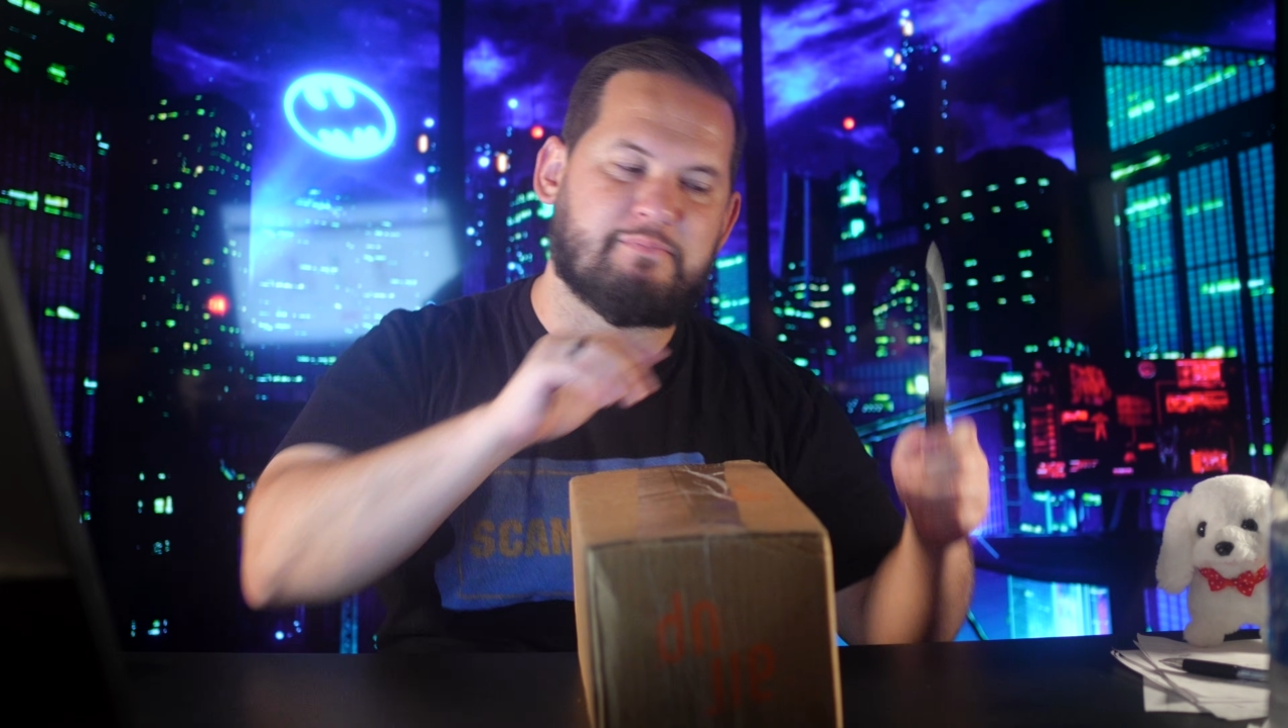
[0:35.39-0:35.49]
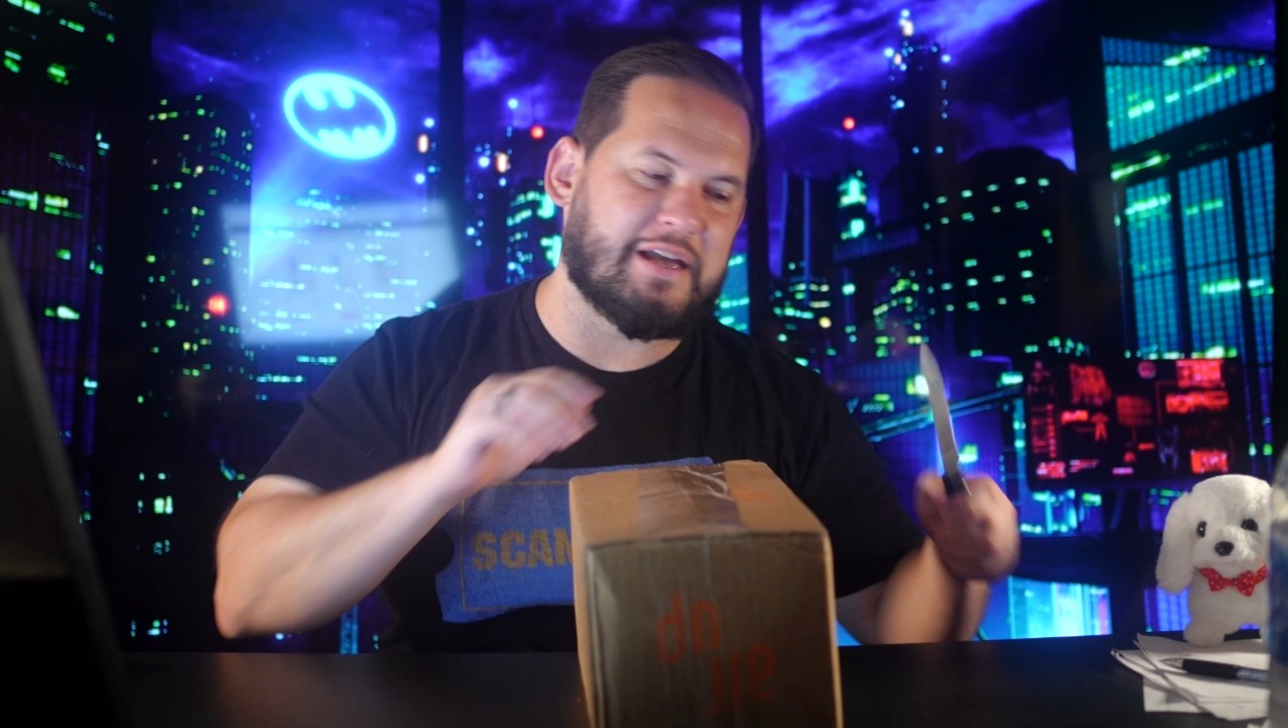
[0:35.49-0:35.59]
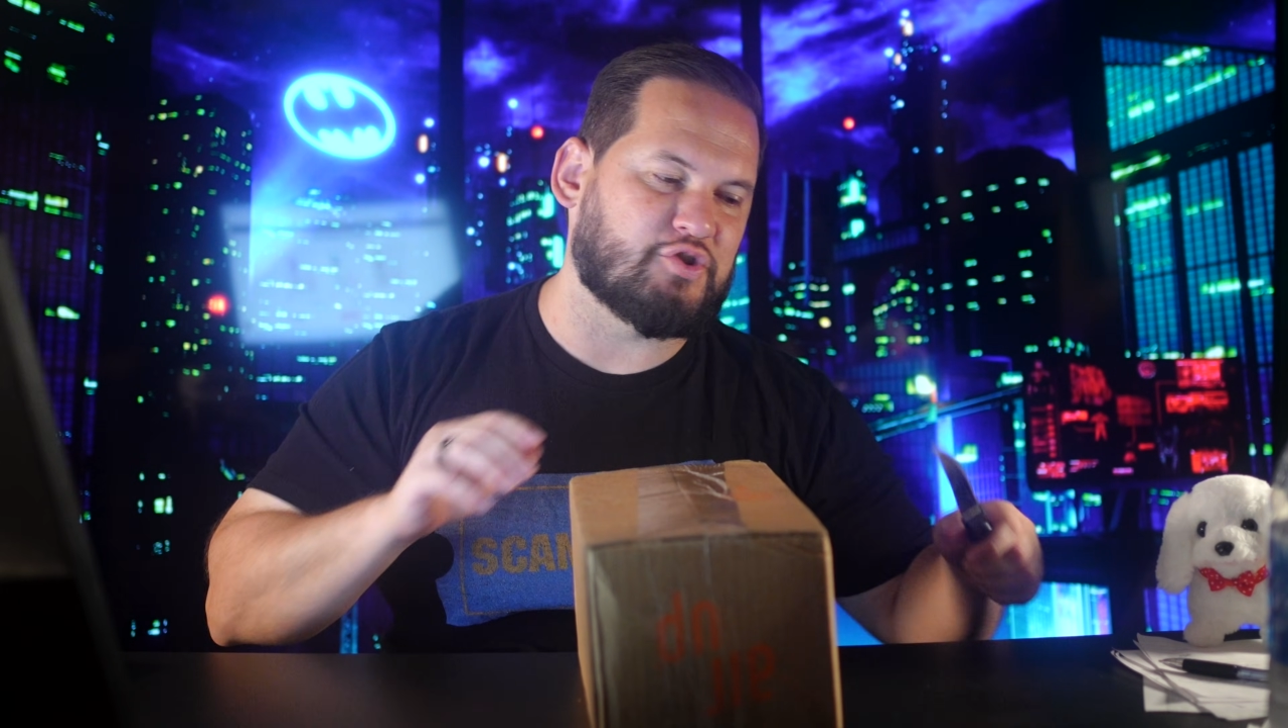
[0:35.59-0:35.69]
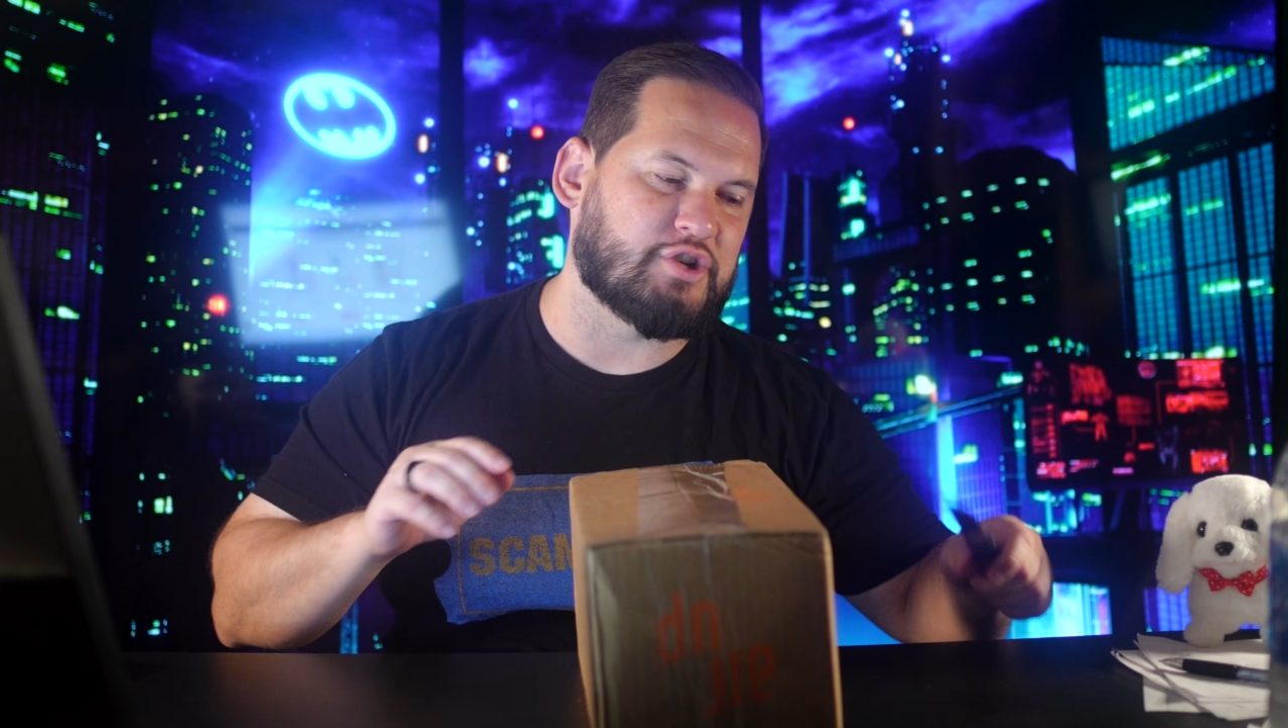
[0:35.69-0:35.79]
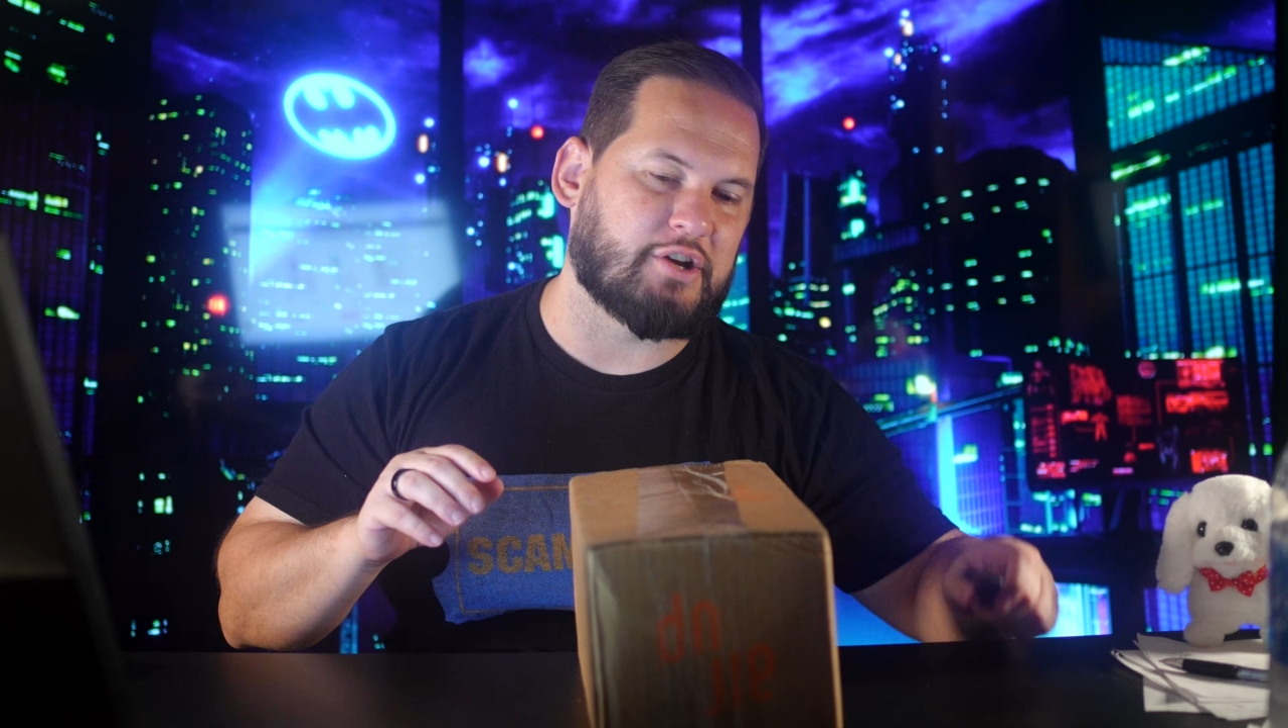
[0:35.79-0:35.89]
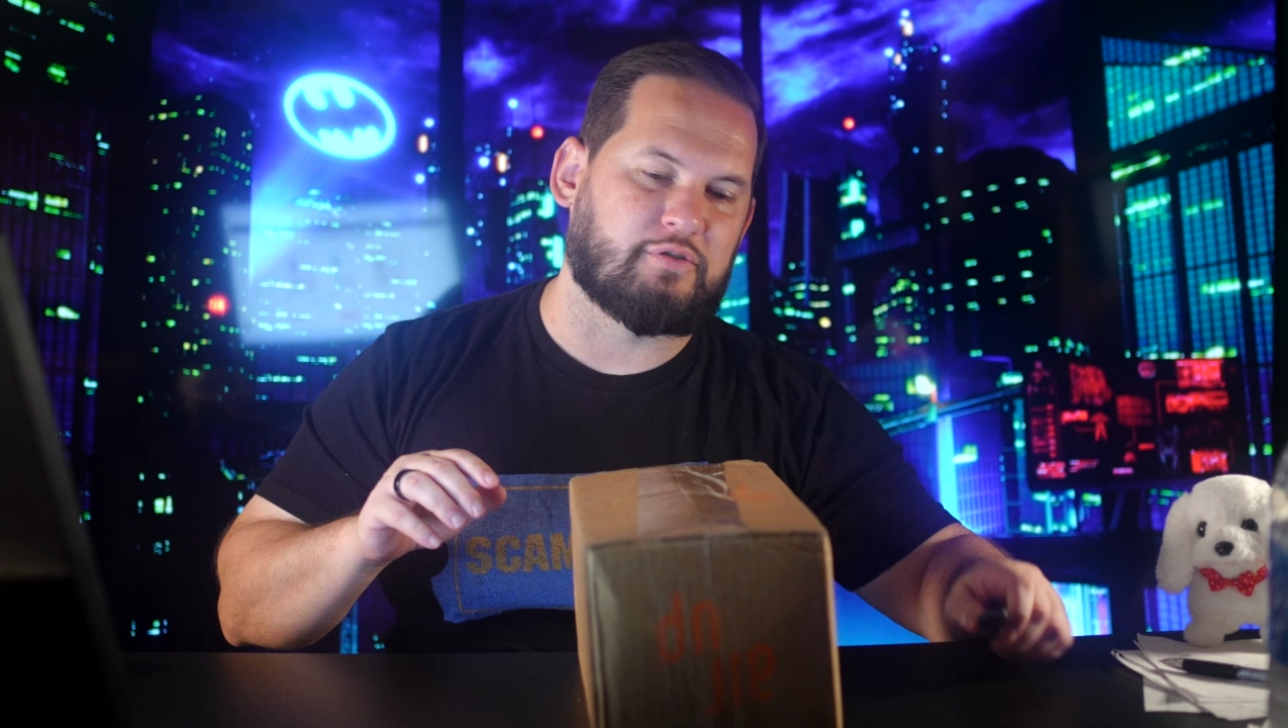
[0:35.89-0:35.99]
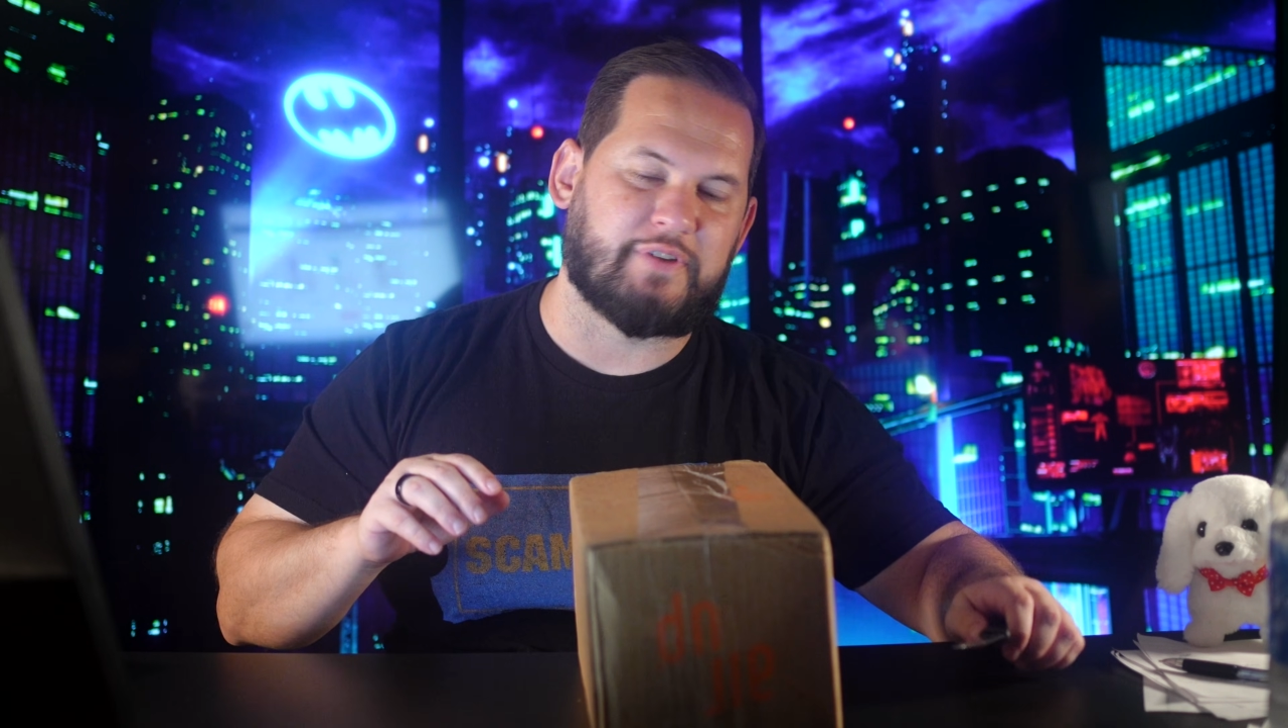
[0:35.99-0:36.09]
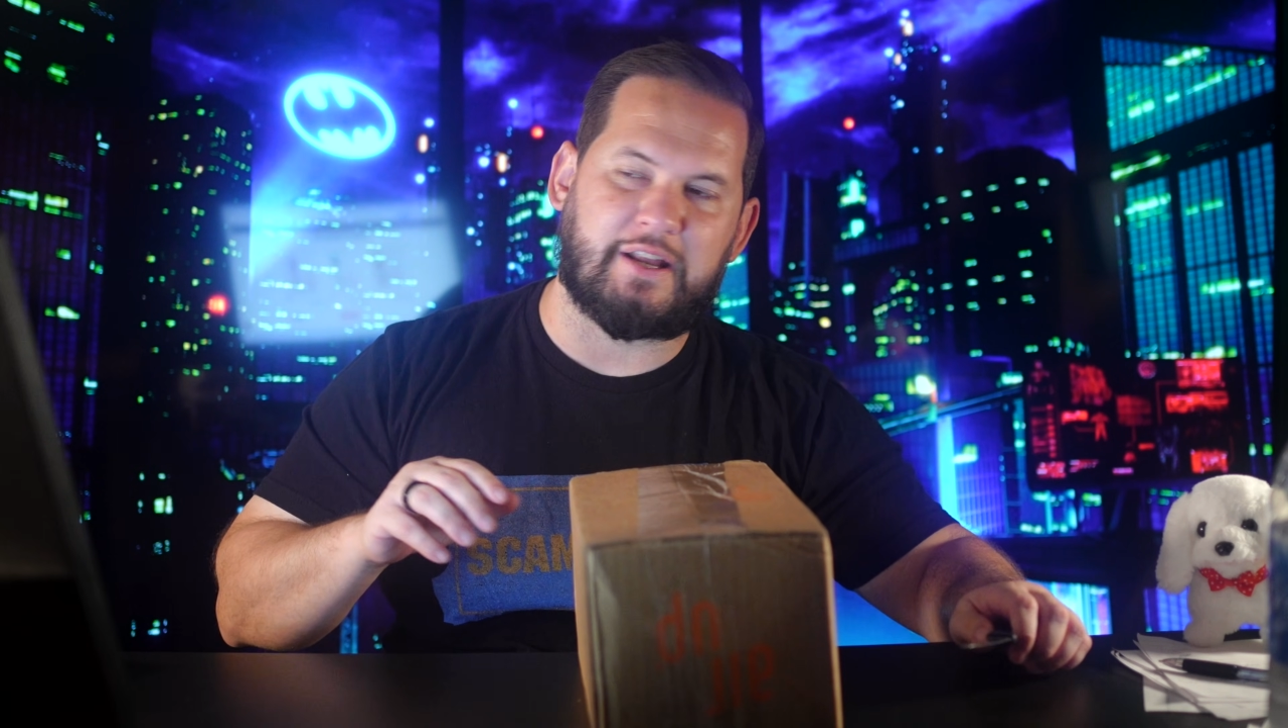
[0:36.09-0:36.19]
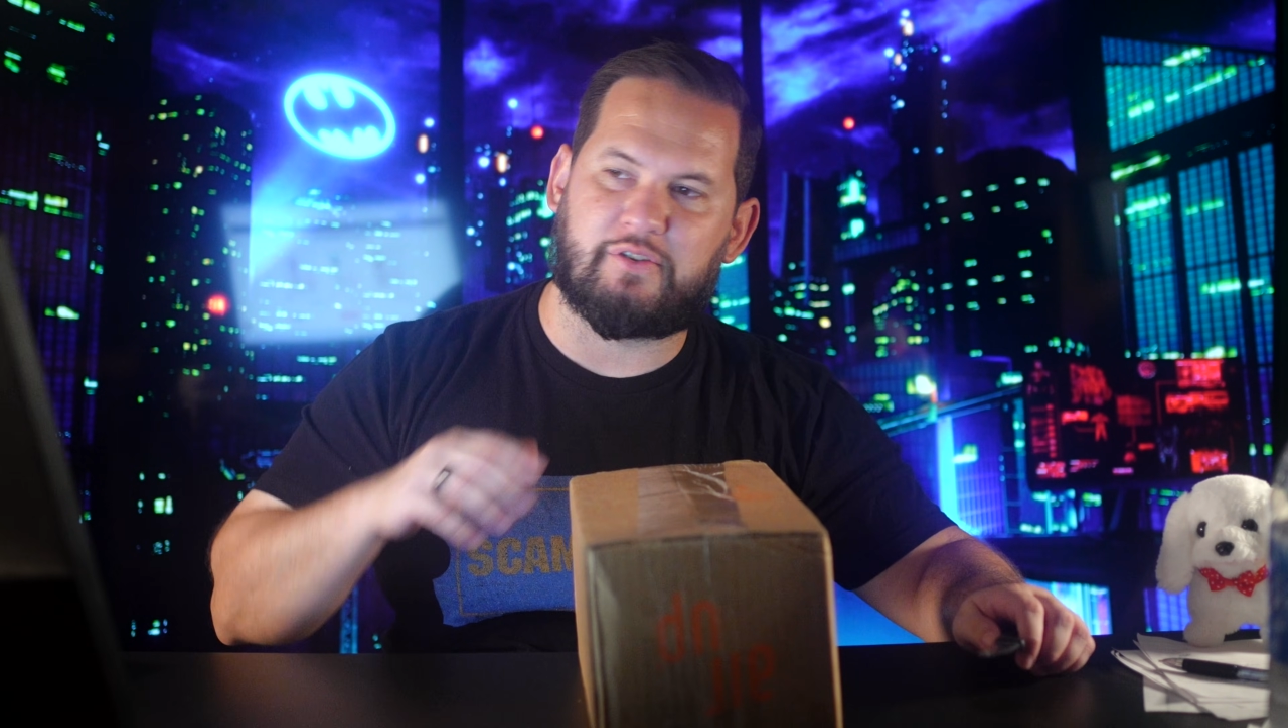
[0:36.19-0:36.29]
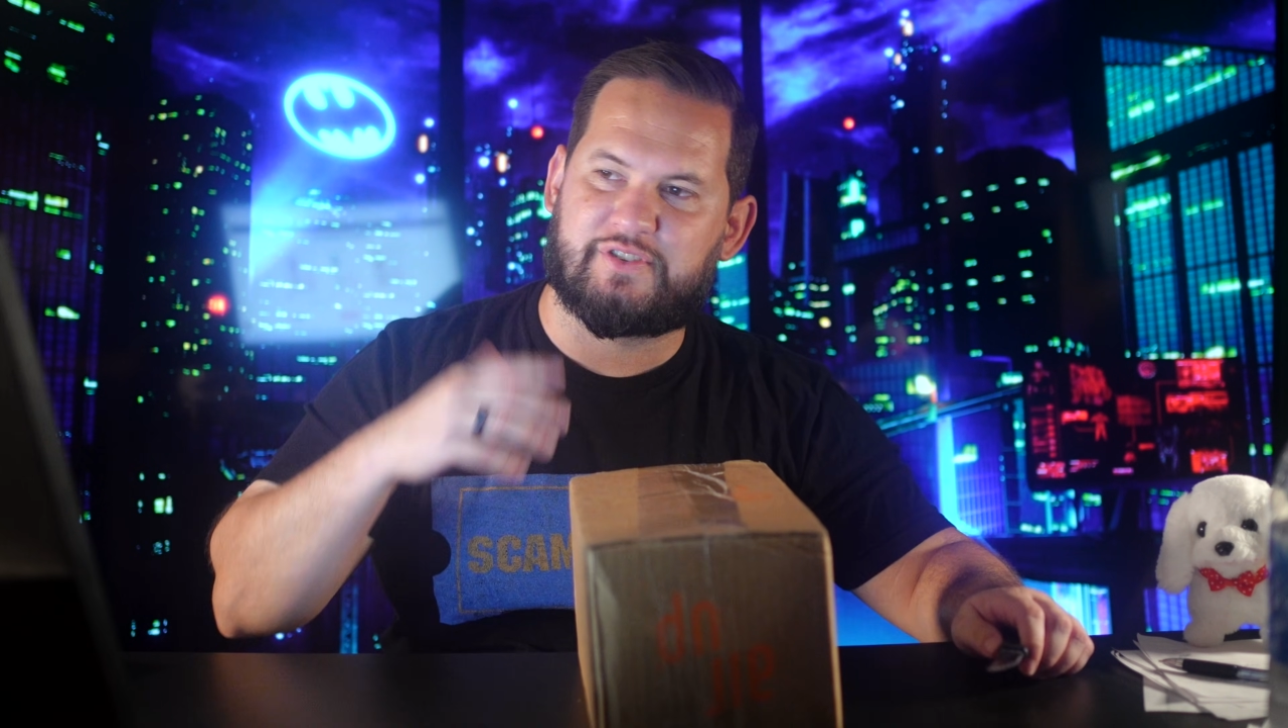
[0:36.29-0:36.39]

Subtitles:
main channel video.